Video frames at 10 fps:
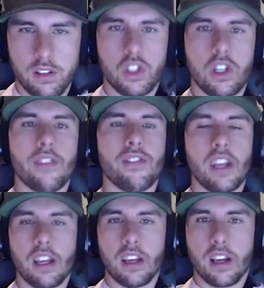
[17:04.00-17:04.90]

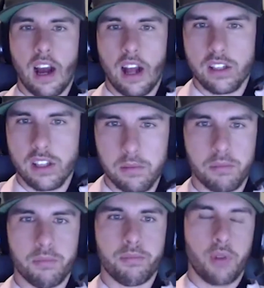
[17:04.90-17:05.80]
shifting, constant
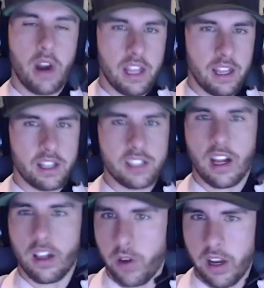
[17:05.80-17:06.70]
braking,
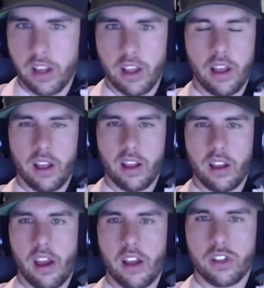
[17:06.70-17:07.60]
accelerating. It,
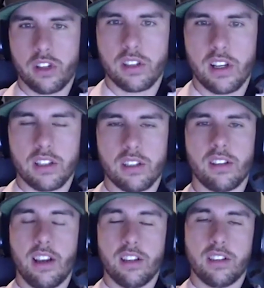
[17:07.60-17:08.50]
it just it's
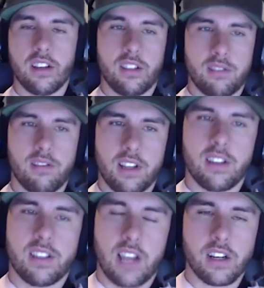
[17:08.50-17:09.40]
it's a it's
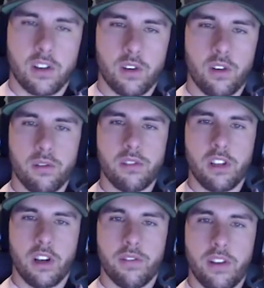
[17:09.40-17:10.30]
a technical,
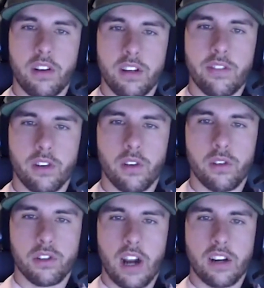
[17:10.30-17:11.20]
you know, very difficult
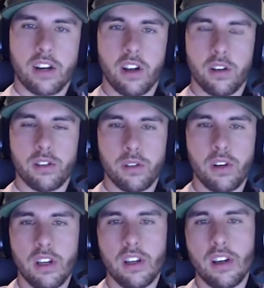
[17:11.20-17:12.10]
track to go to.
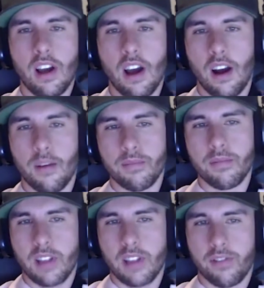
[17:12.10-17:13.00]
Um,
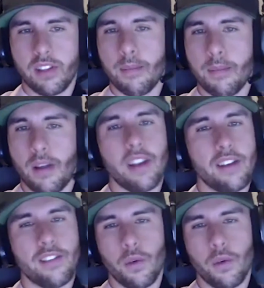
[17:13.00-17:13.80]
definitely not my favorite